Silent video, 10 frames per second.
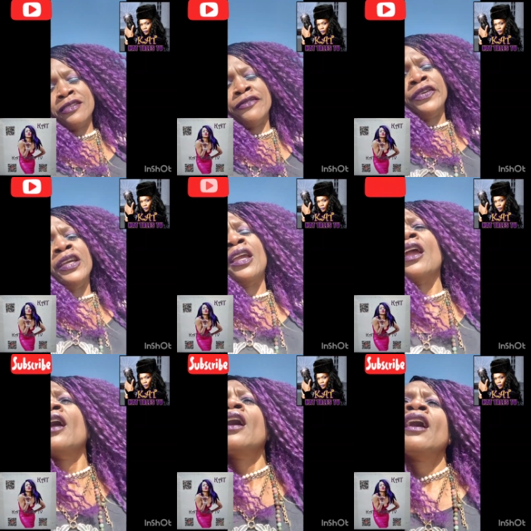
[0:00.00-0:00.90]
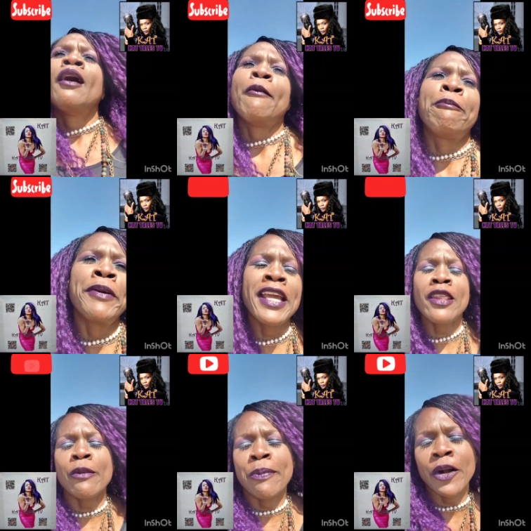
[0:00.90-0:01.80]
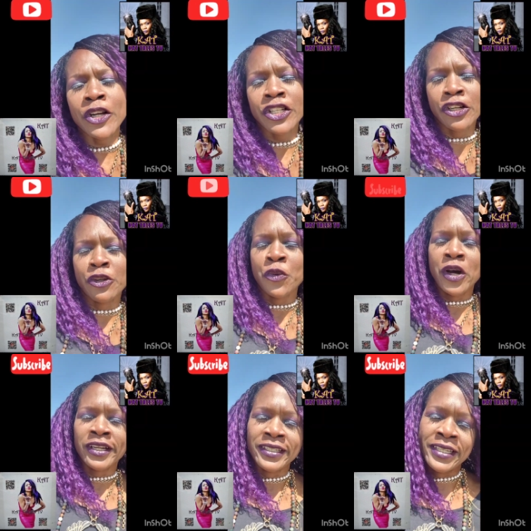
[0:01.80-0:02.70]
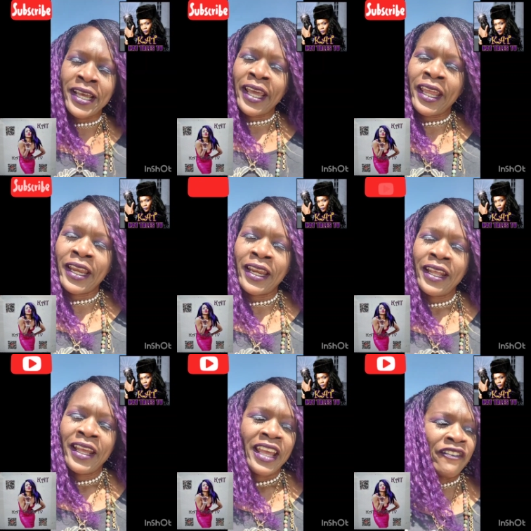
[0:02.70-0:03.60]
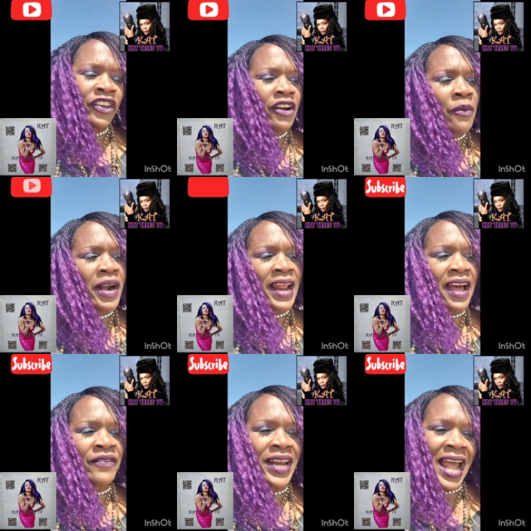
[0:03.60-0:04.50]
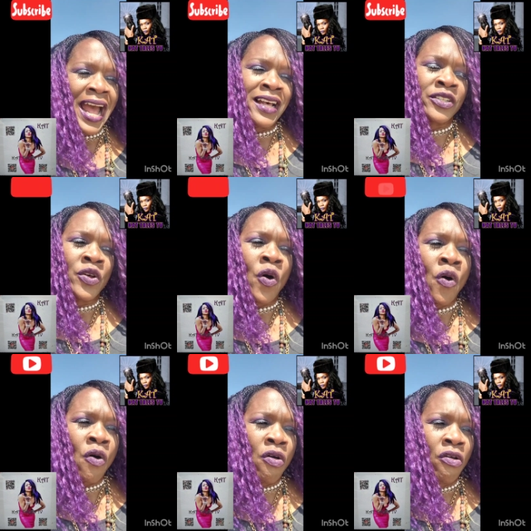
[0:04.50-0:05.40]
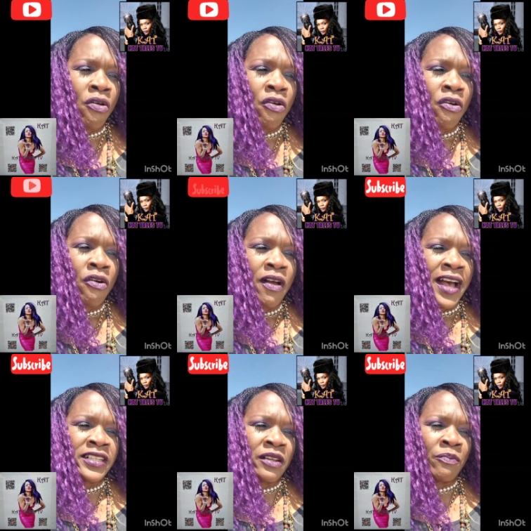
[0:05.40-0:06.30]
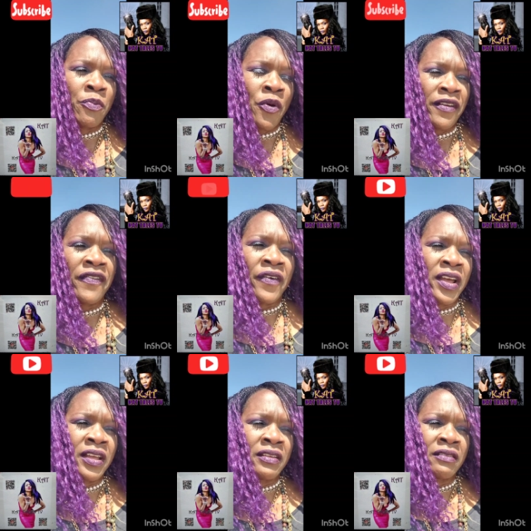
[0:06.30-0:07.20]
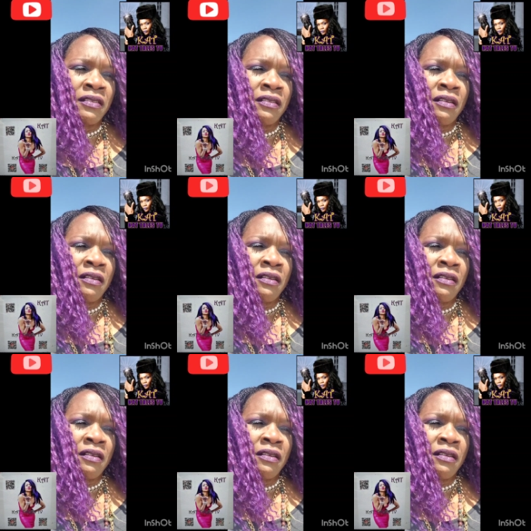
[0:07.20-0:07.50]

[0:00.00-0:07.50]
TV. Be the person you want to date. If you don't want to have an asshole as a boyfriend,